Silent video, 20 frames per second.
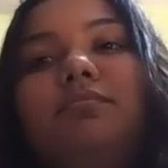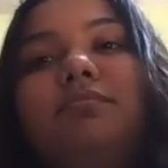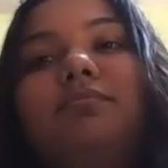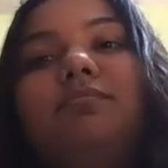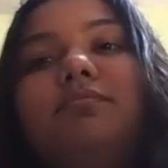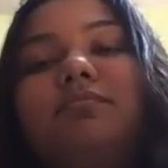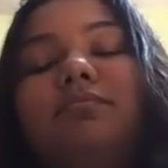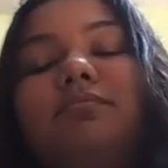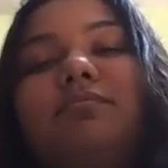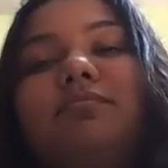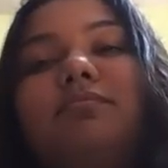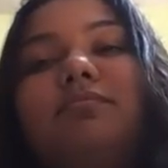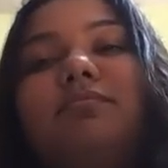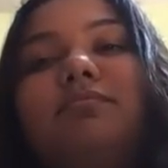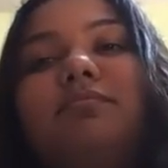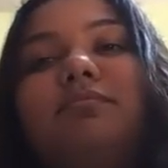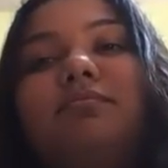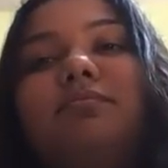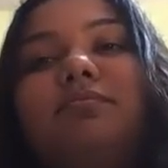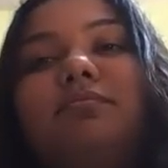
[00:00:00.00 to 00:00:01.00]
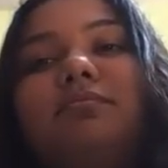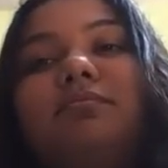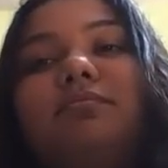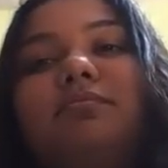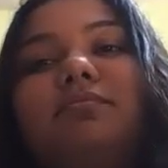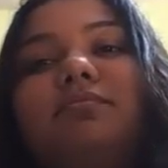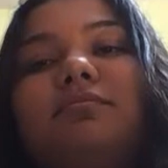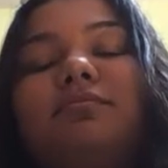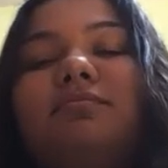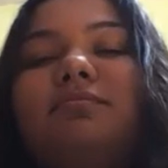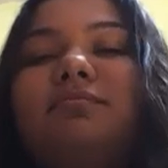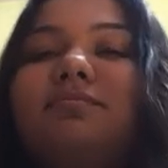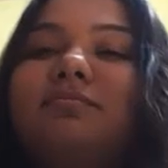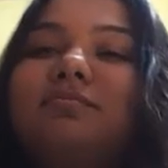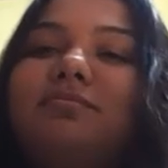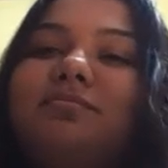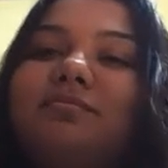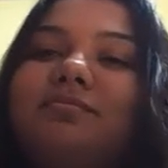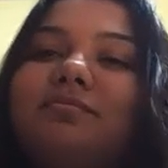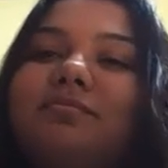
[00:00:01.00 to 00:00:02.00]

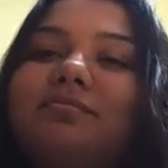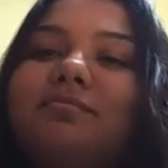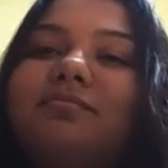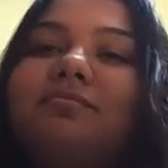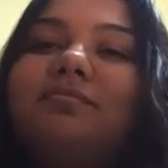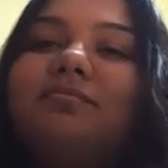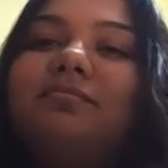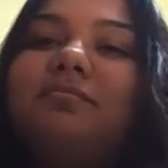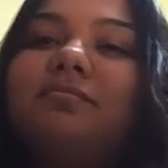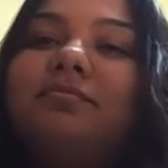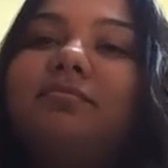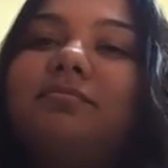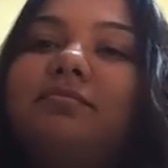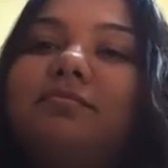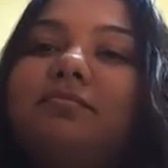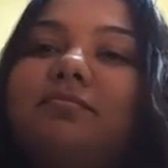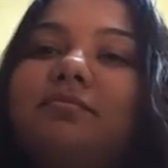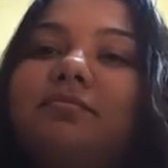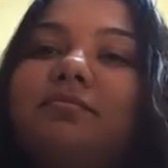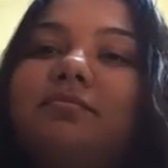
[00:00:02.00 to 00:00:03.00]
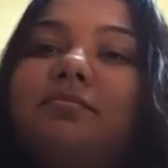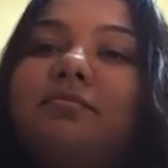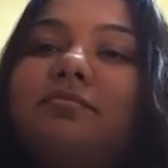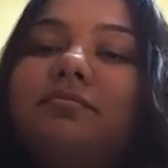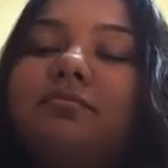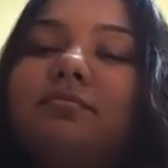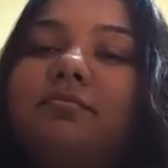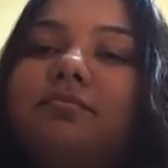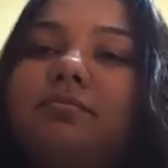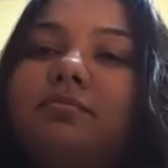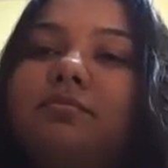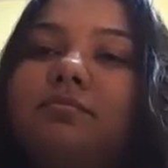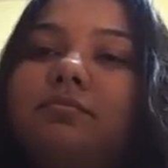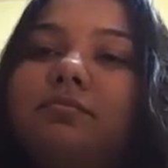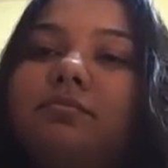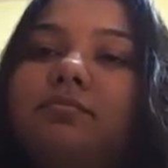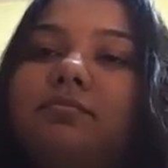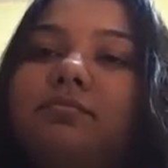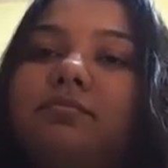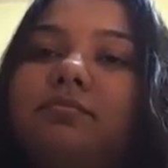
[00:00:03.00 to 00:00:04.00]

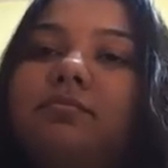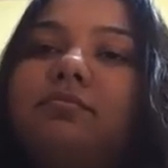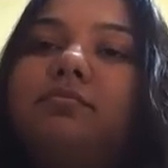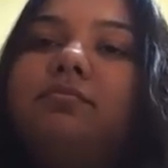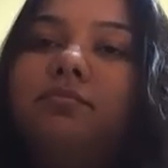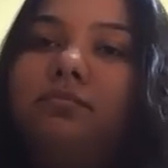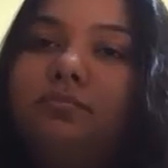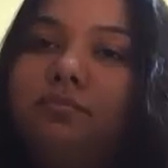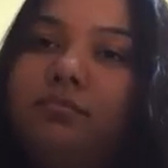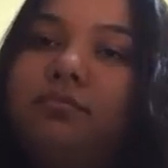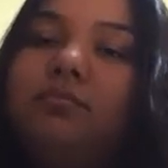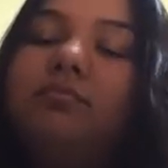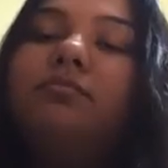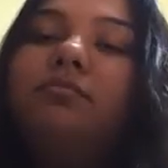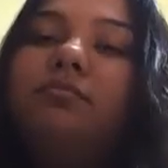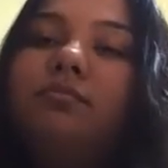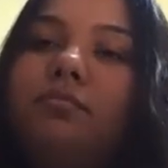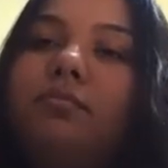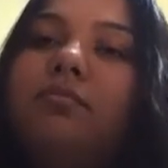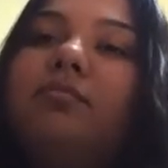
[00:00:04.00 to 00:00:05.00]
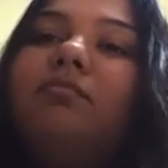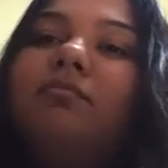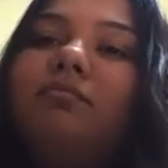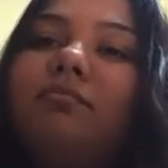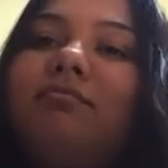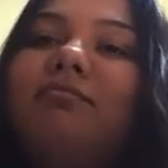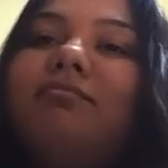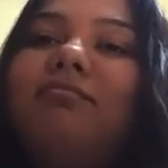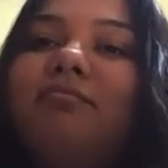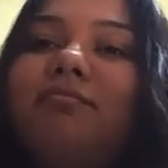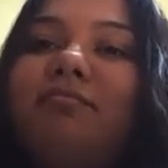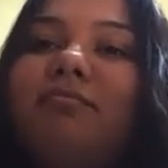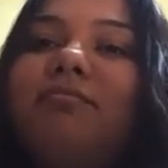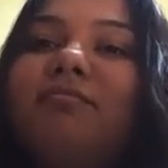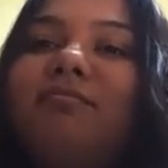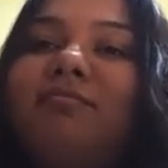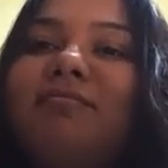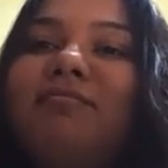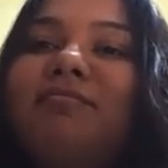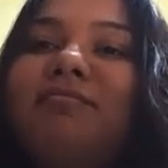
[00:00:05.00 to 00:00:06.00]

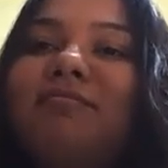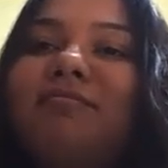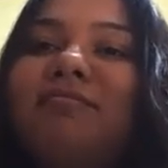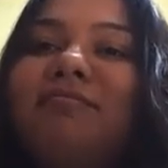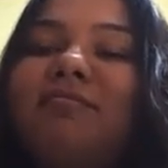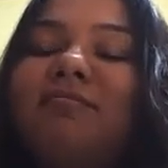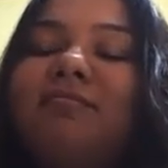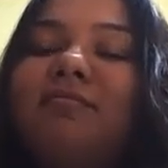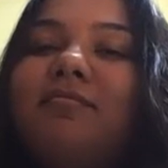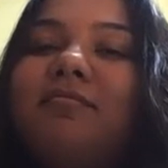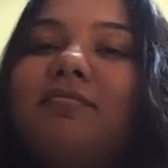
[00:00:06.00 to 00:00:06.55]
(silent)